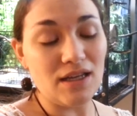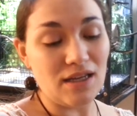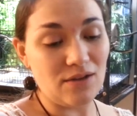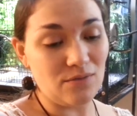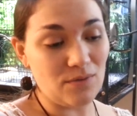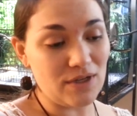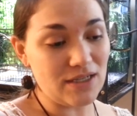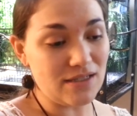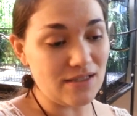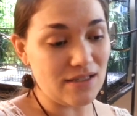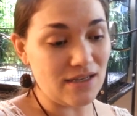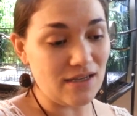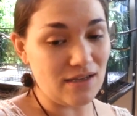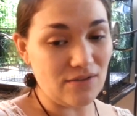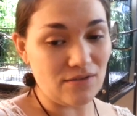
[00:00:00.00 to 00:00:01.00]
in ways
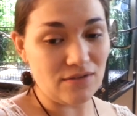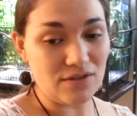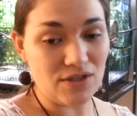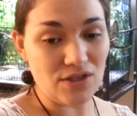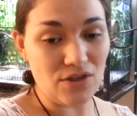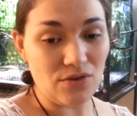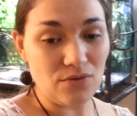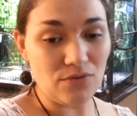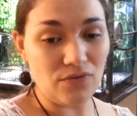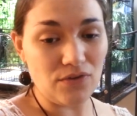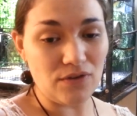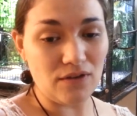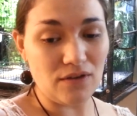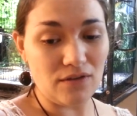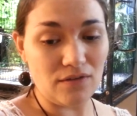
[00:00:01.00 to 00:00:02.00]
that to you
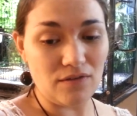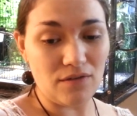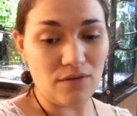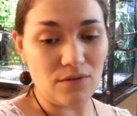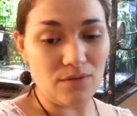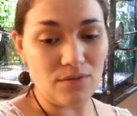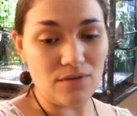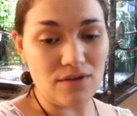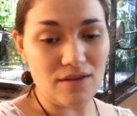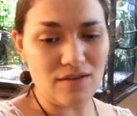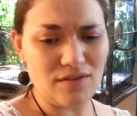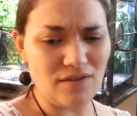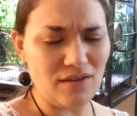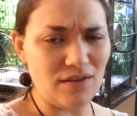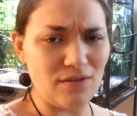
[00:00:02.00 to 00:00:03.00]
feel so
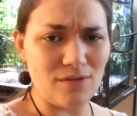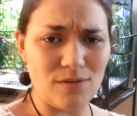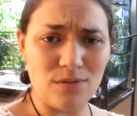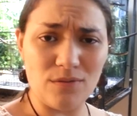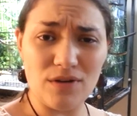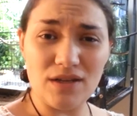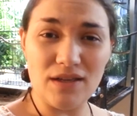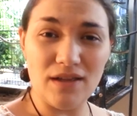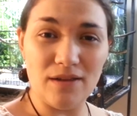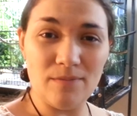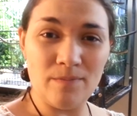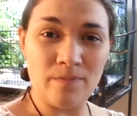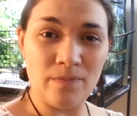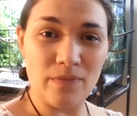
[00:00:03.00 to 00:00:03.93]
easy and surreal